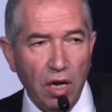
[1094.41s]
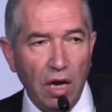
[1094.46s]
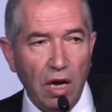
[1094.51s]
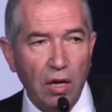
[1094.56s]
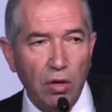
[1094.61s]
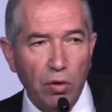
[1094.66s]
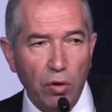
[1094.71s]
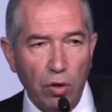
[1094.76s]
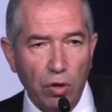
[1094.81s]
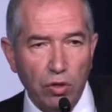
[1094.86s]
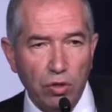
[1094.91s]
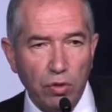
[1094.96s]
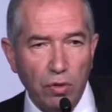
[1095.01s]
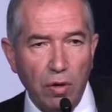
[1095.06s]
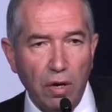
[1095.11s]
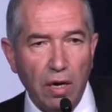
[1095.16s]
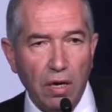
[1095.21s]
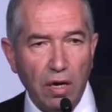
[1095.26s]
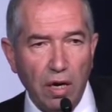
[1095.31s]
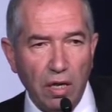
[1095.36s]
and
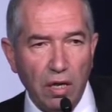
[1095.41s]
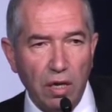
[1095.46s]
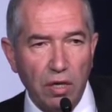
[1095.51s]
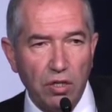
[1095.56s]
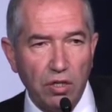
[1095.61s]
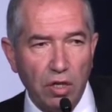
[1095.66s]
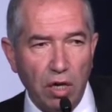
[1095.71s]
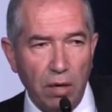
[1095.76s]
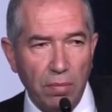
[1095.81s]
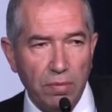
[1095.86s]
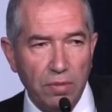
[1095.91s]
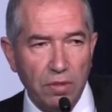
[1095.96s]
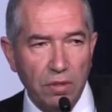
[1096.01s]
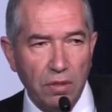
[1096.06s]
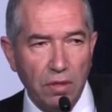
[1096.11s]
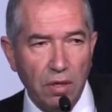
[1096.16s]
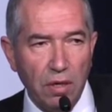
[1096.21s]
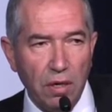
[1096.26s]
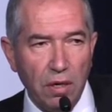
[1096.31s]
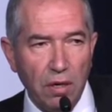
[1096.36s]
also another
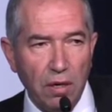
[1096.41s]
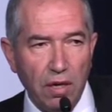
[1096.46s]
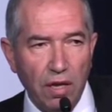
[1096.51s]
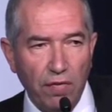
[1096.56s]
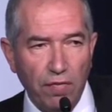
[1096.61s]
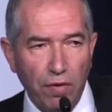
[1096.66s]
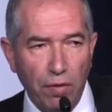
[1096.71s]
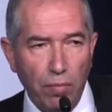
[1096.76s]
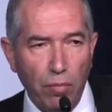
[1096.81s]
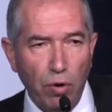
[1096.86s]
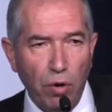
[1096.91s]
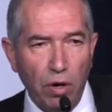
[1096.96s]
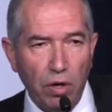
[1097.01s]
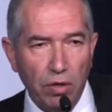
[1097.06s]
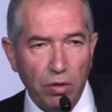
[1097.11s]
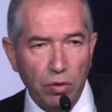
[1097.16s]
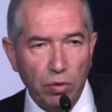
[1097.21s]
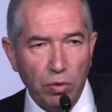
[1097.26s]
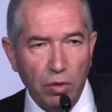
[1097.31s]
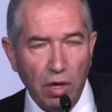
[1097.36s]
shops, even more,
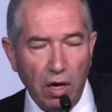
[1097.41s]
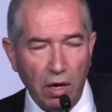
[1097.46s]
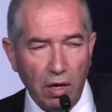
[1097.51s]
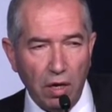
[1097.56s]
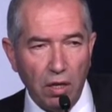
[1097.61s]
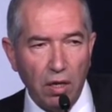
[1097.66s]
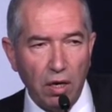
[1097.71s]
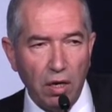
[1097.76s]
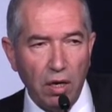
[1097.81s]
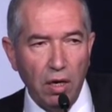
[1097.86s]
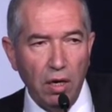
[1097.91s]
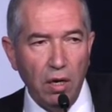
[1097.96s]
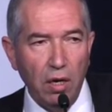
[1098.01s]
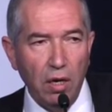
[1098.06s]
another